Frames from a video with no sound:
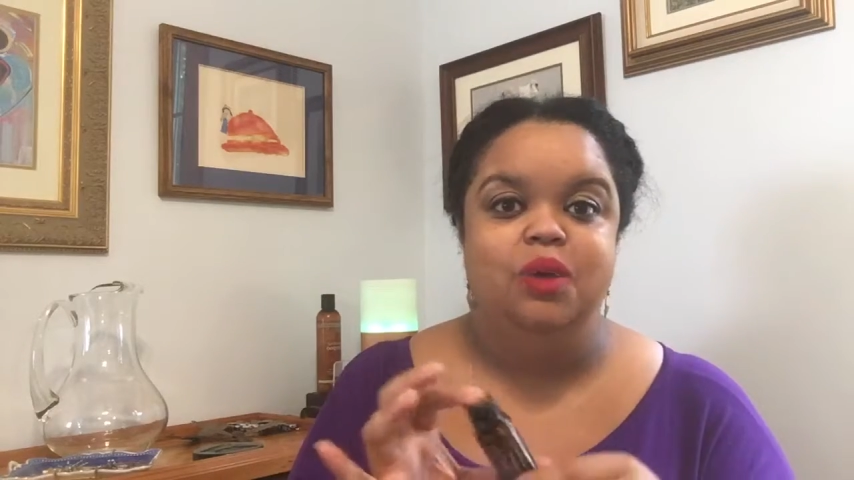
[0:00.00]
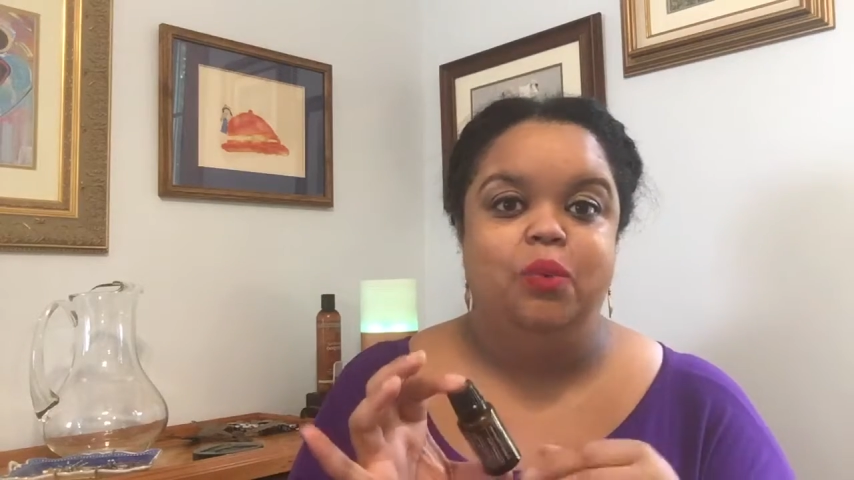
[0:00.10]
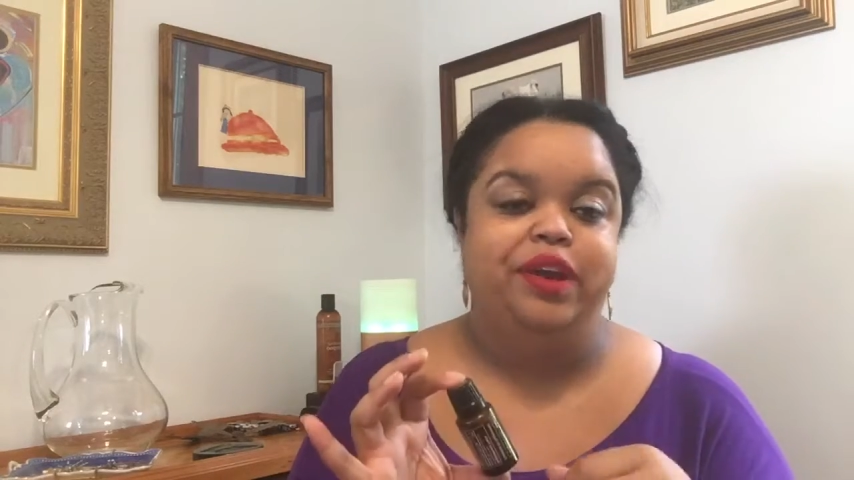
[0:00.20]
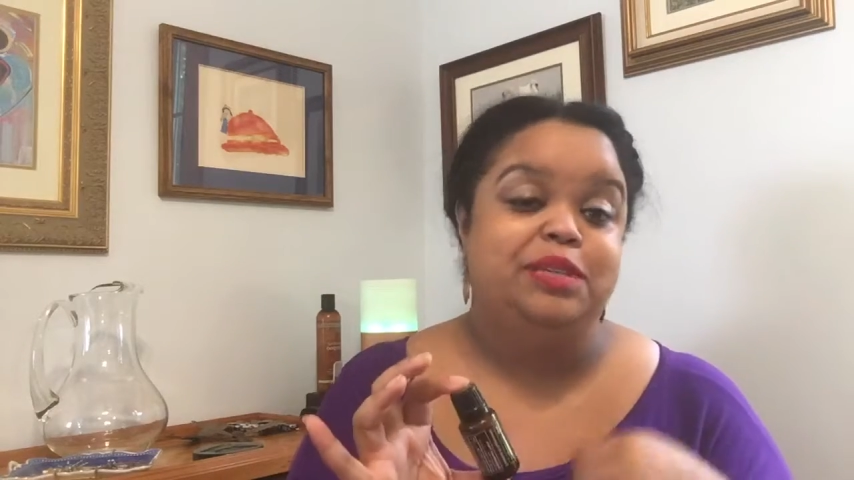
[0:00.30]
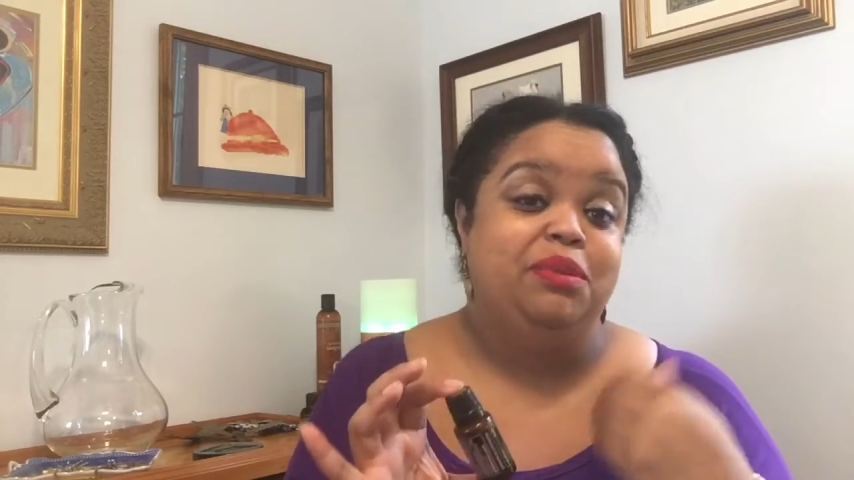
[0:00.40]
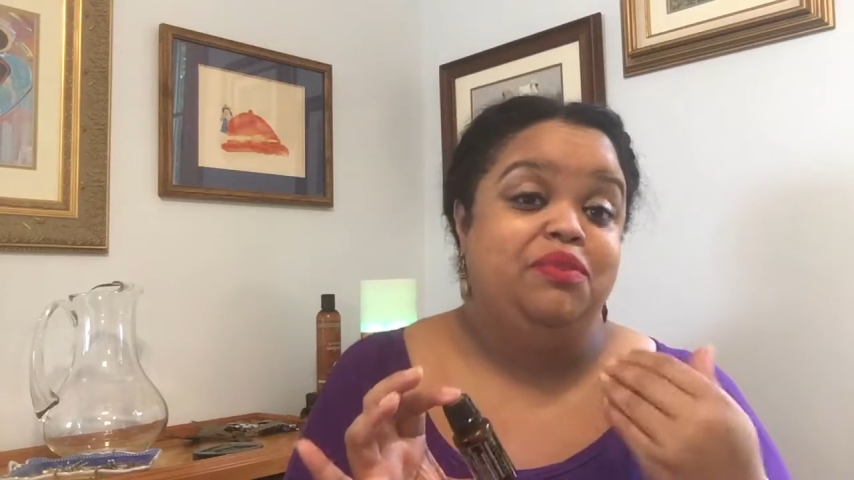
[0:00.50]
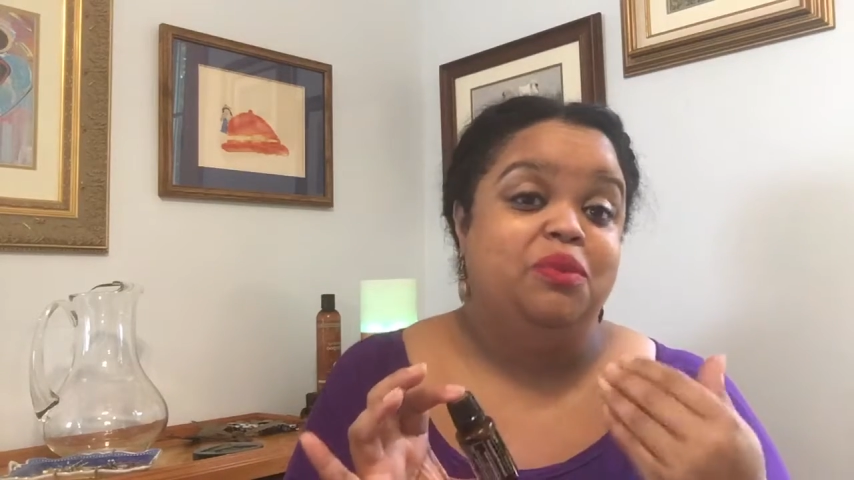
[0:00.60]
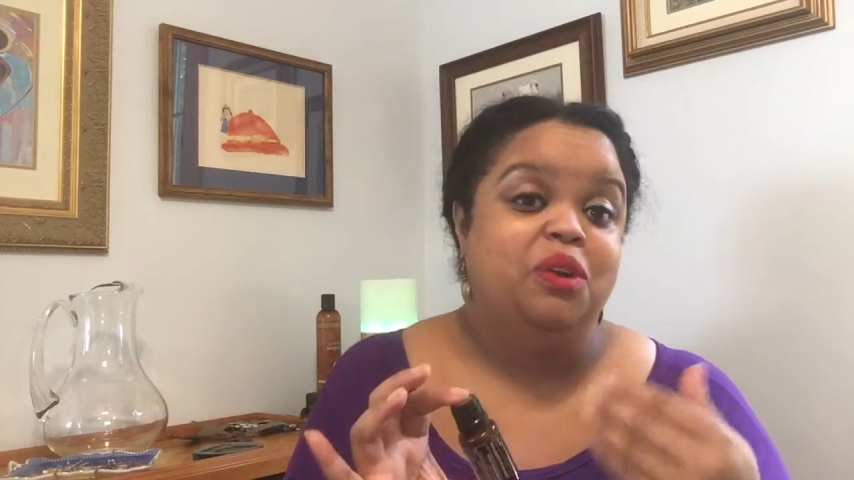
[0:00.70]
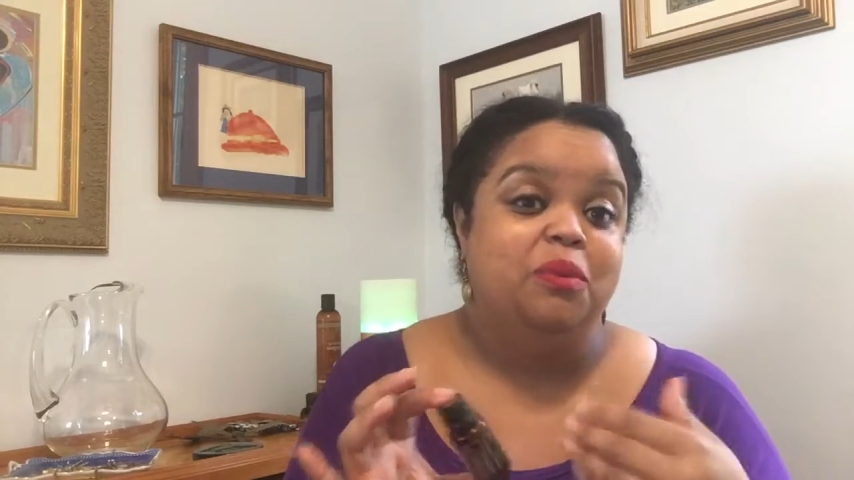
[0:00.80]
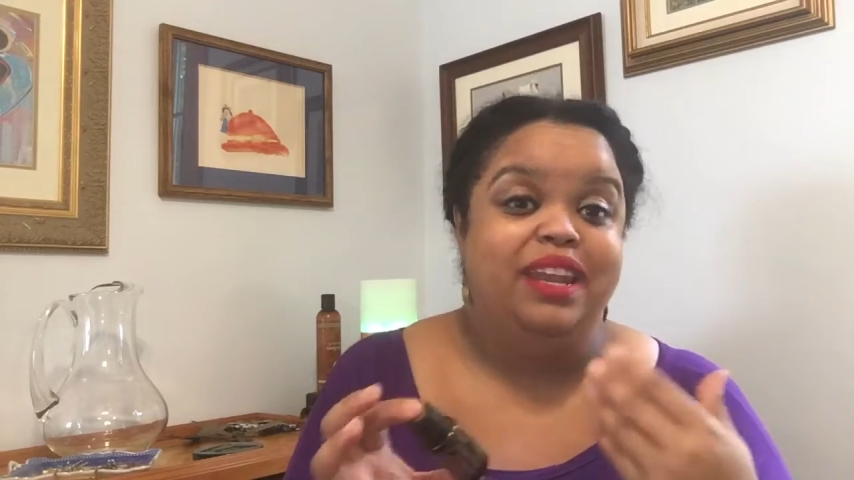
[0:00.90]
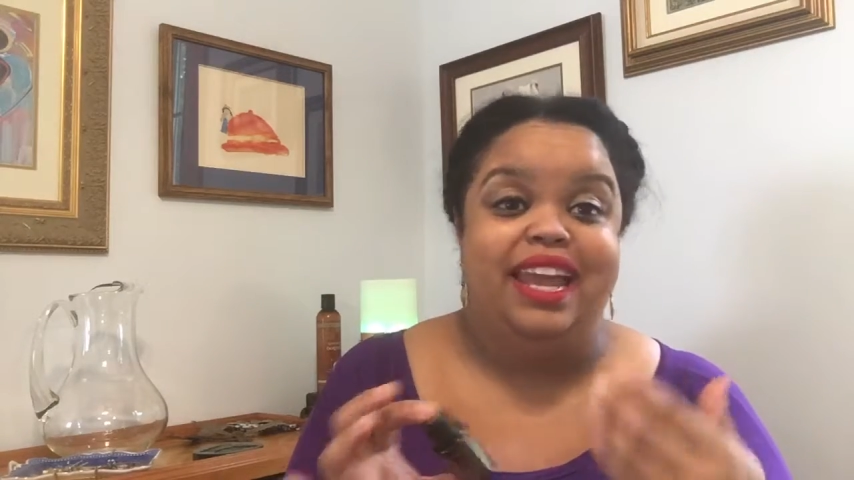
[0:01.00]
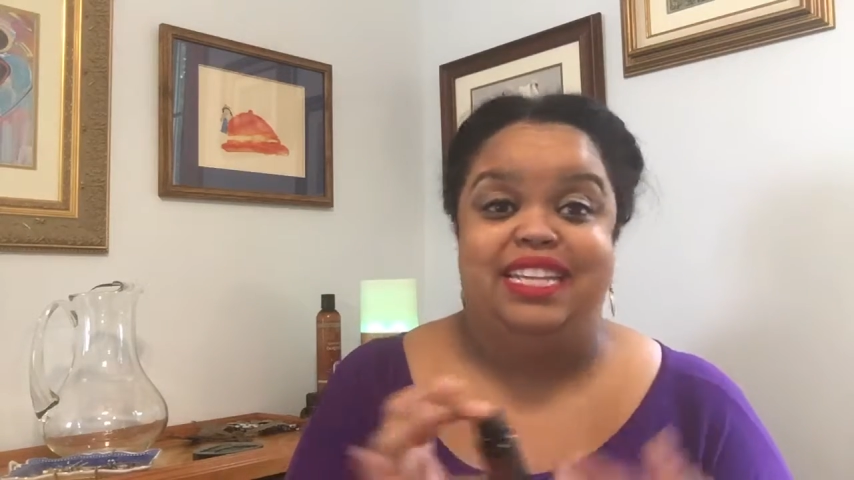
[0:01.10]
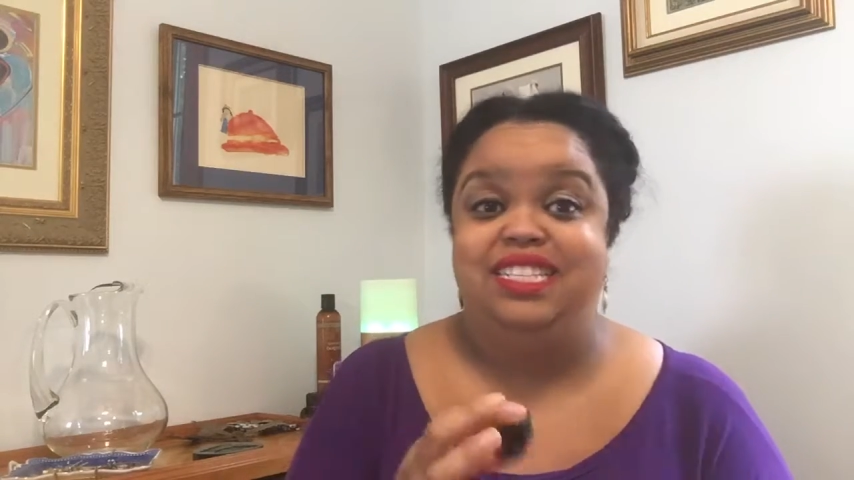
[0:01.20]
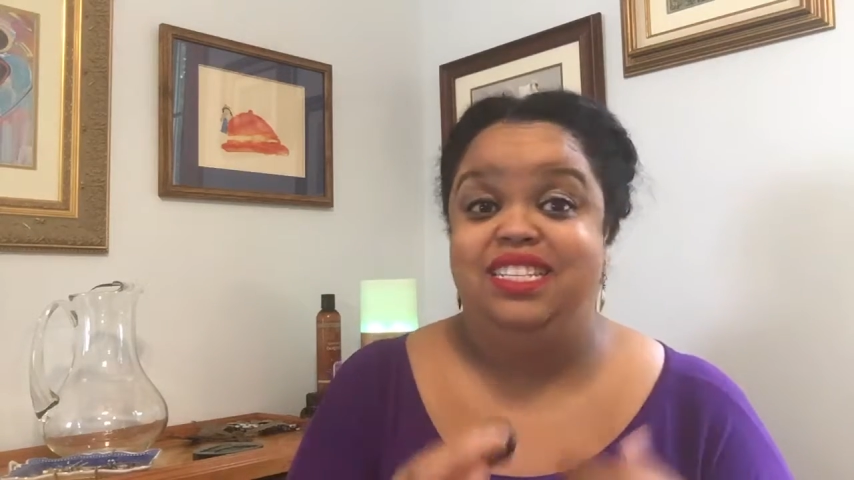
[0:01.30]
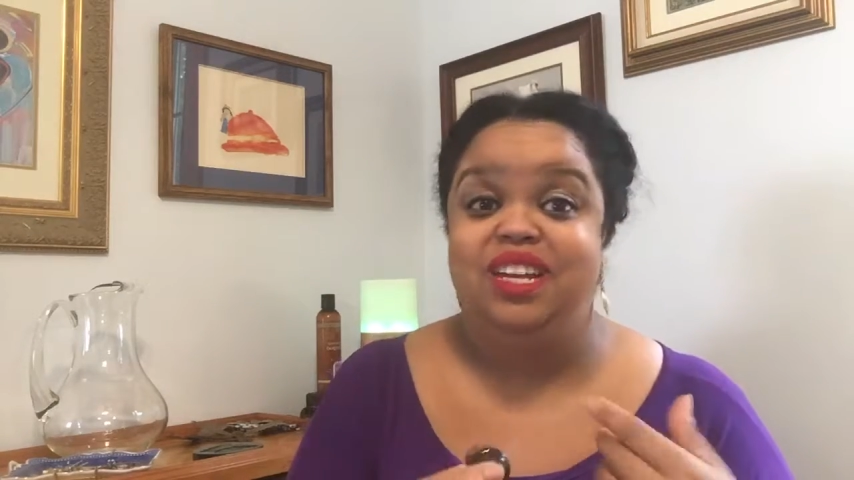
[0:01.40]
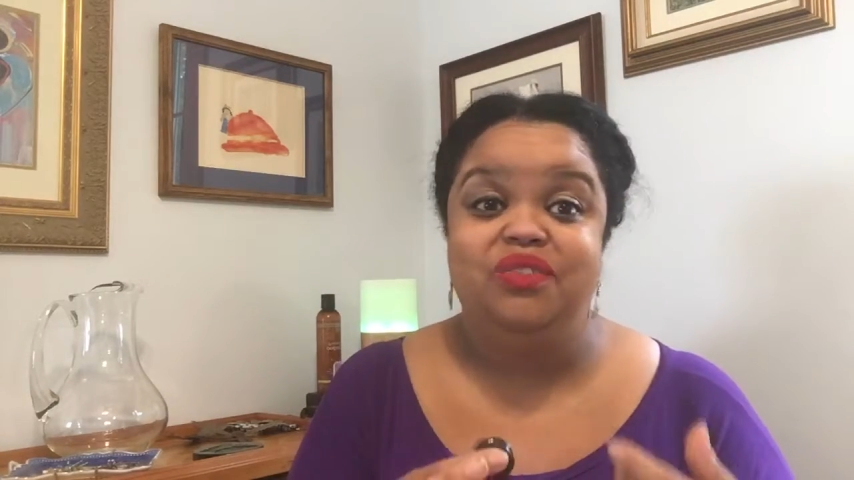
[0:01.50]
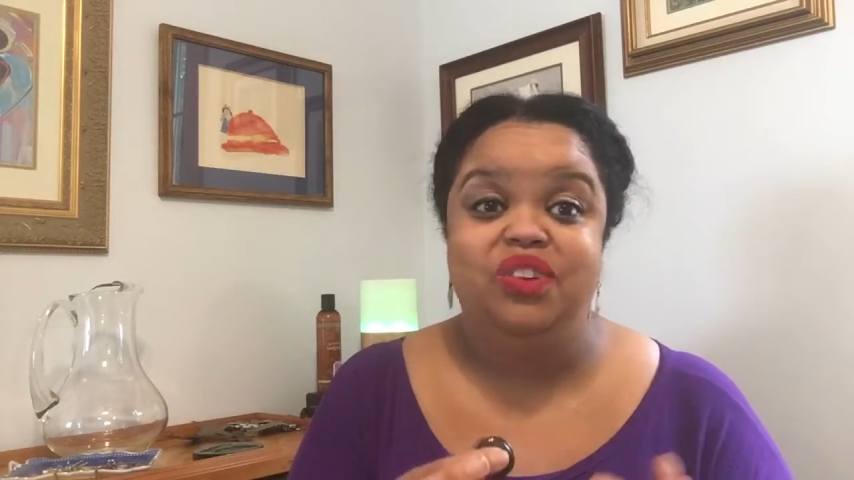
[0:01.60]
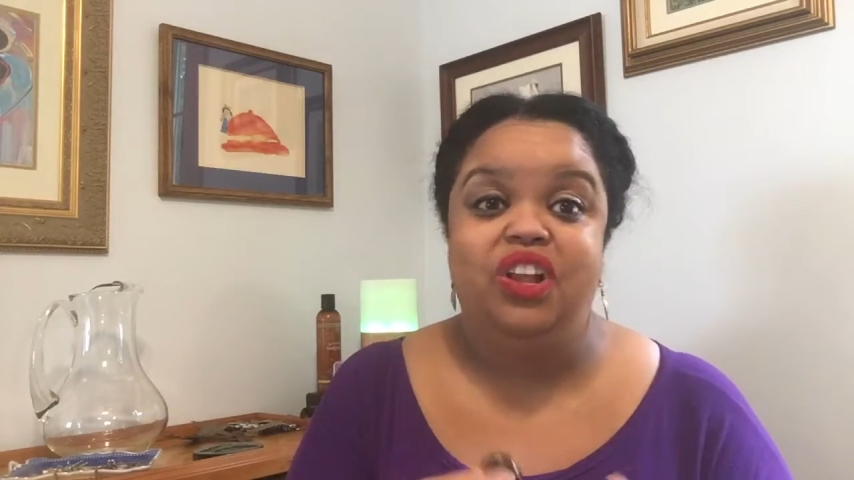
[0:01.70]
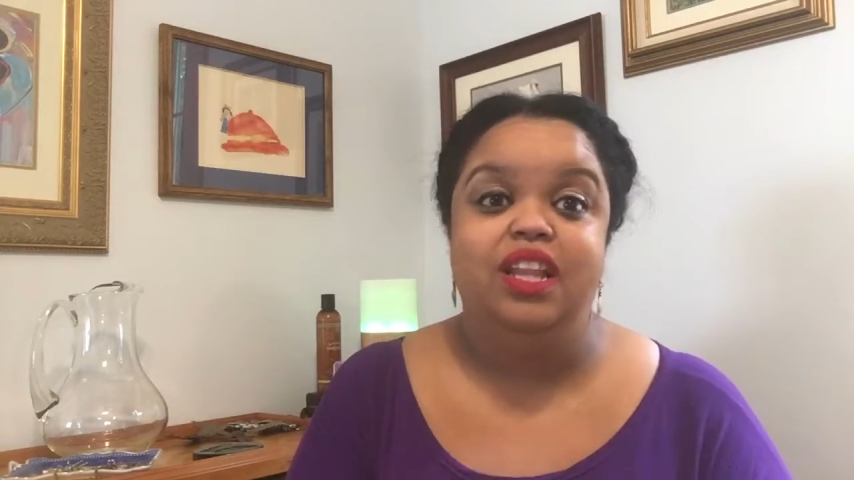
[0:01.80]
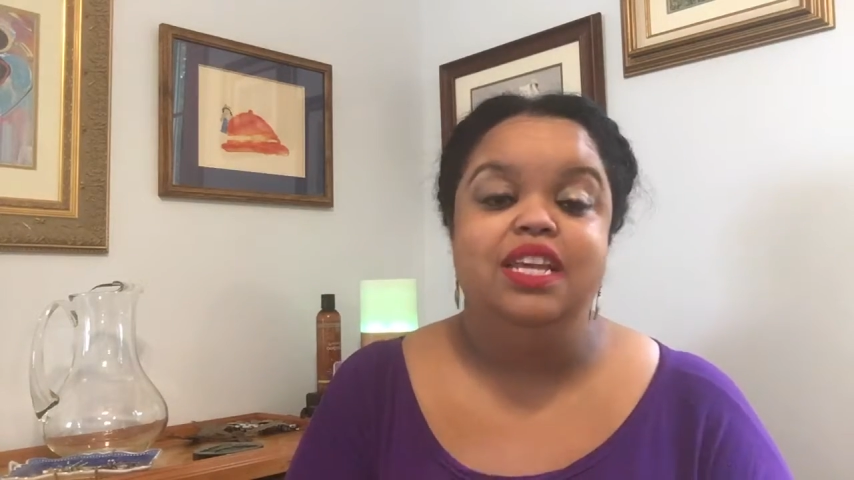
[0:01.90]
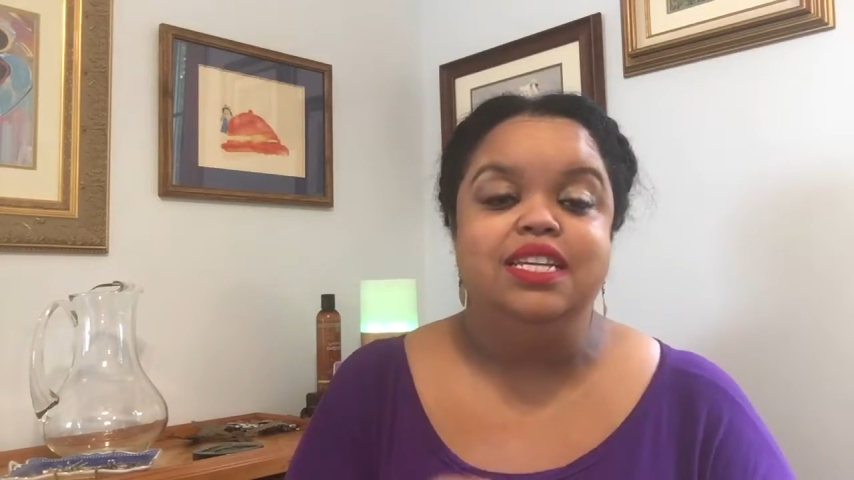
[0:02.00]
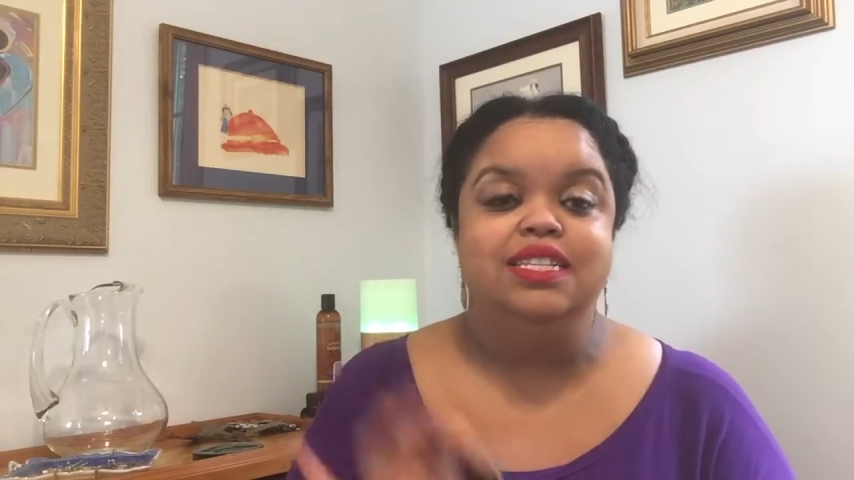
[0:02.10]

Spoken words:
whereas before it would last several.